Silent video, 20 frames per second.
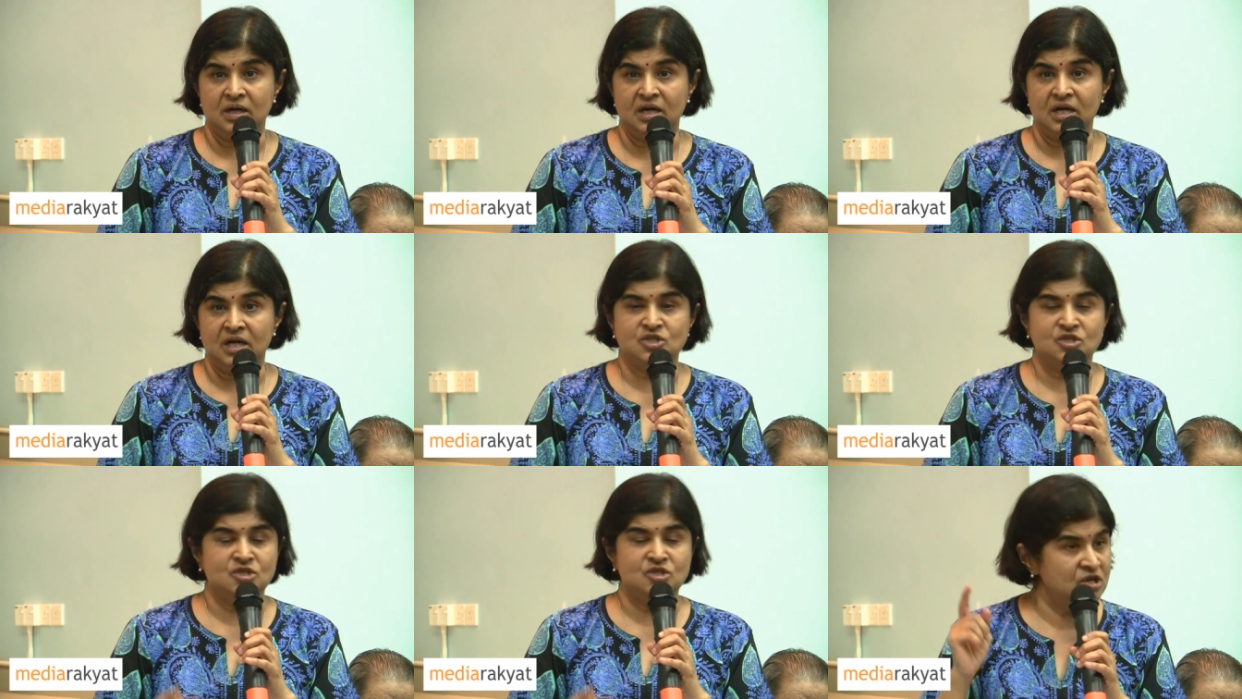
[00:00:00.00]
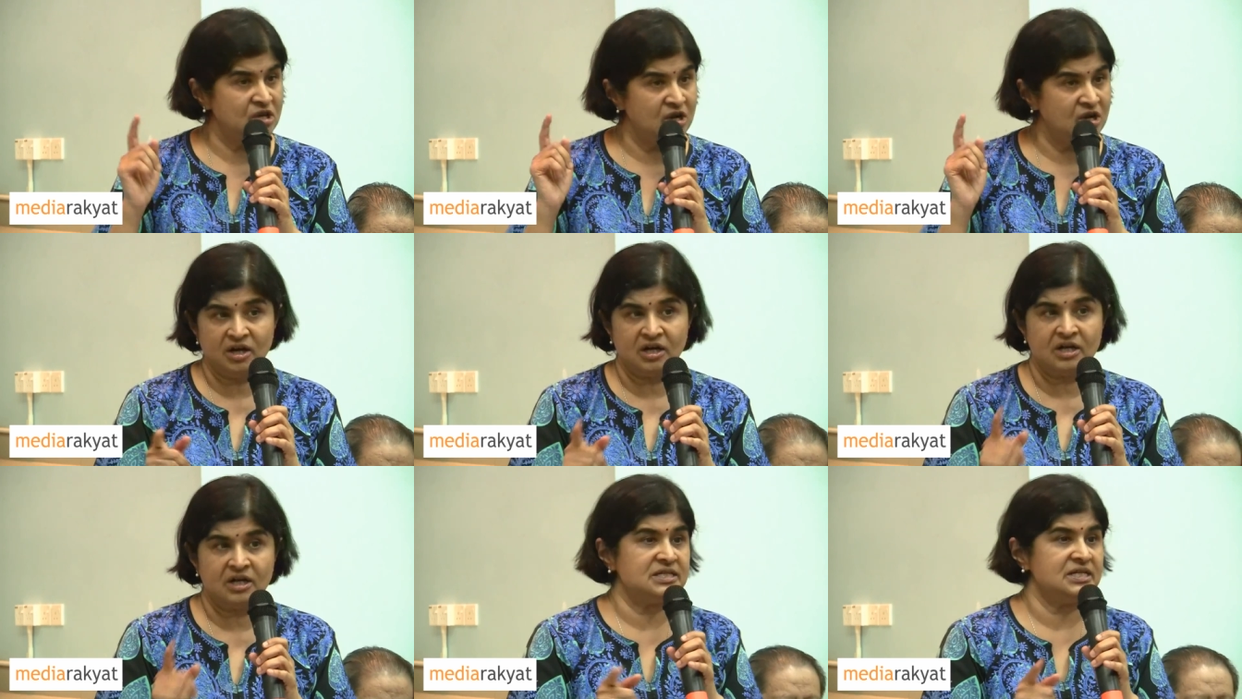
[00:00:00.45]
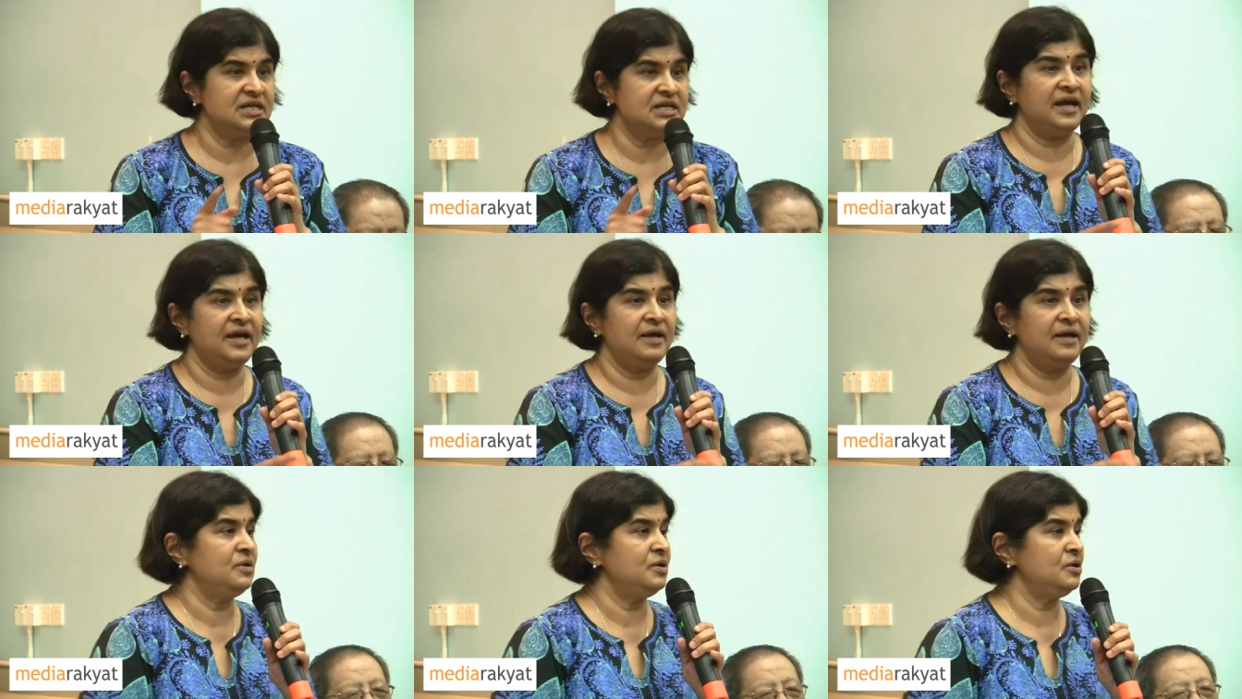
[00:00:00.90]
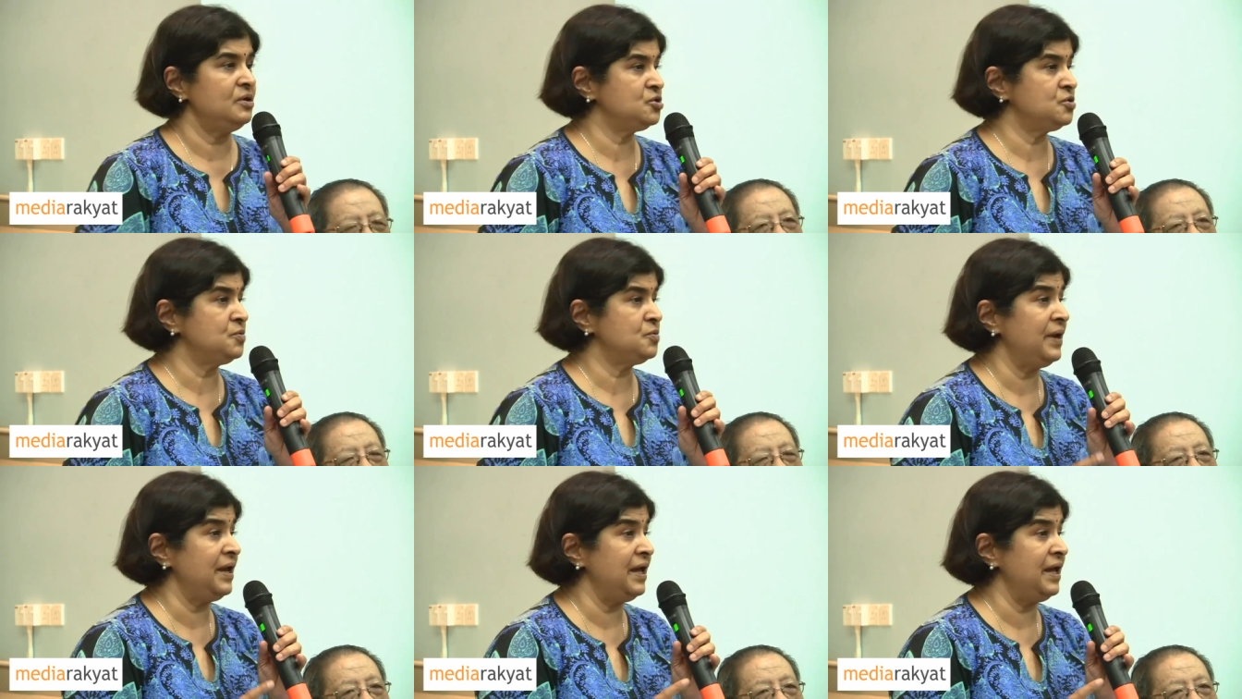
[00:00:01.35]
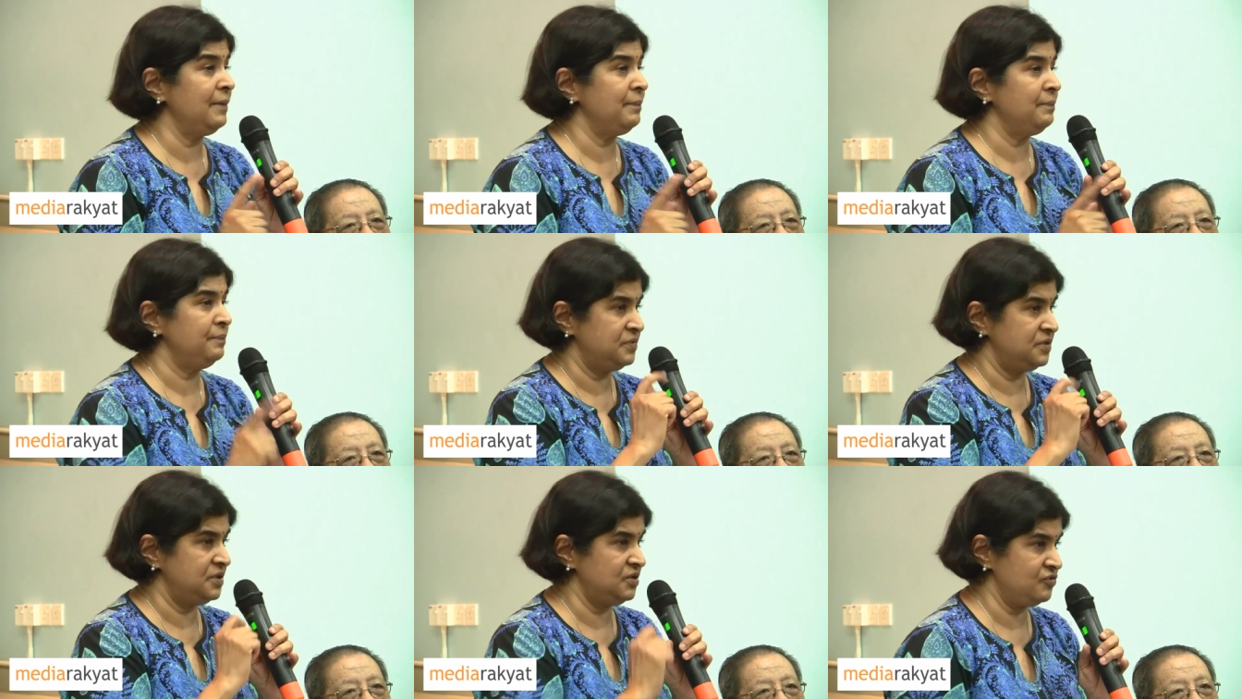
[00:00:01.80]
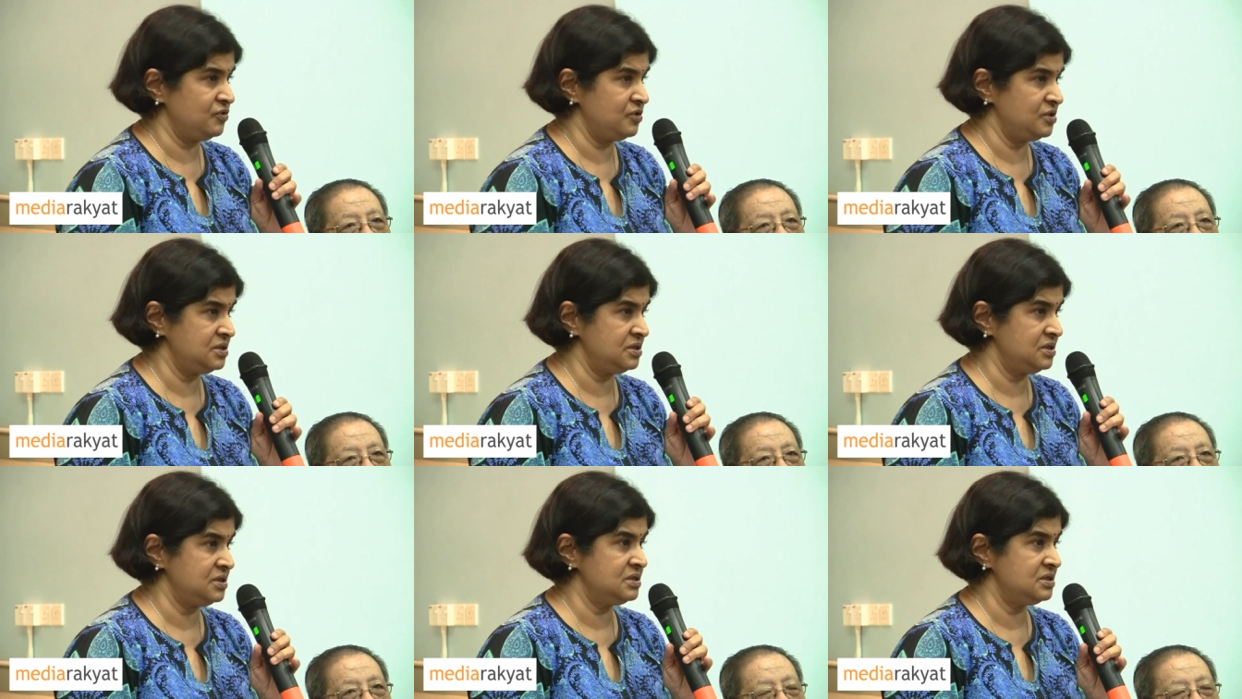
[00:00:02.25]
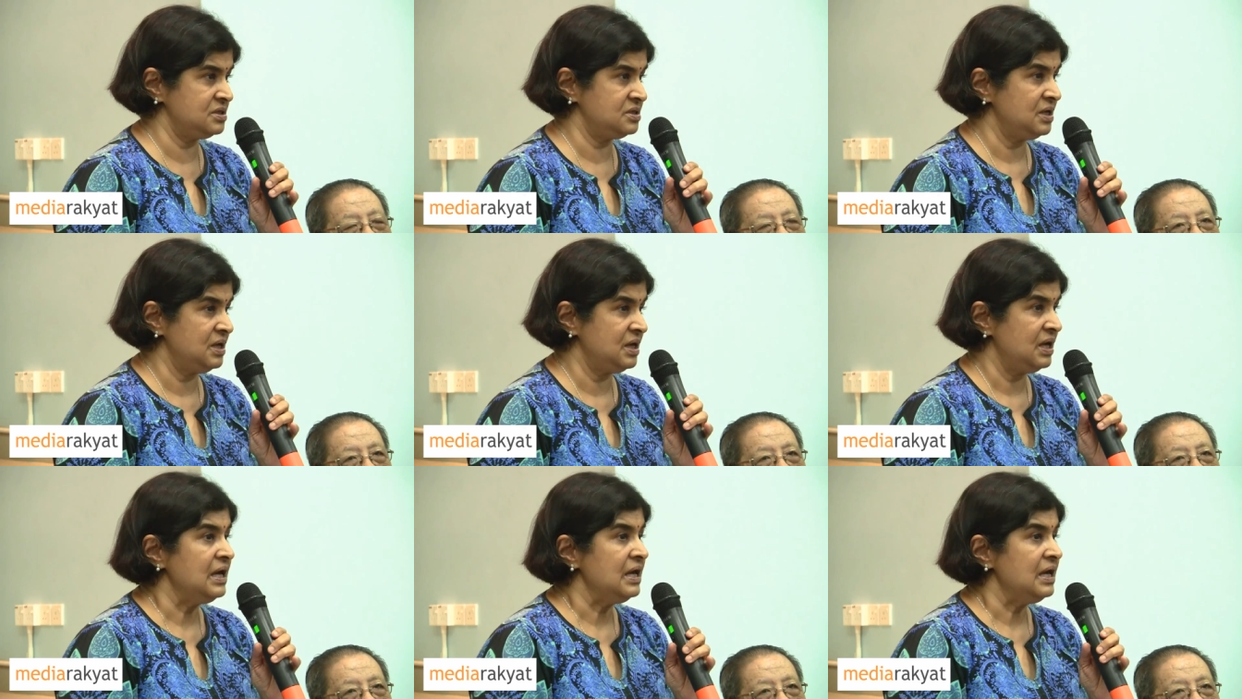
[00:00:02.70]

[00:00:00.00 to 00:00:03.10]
It's not a time to play up differences.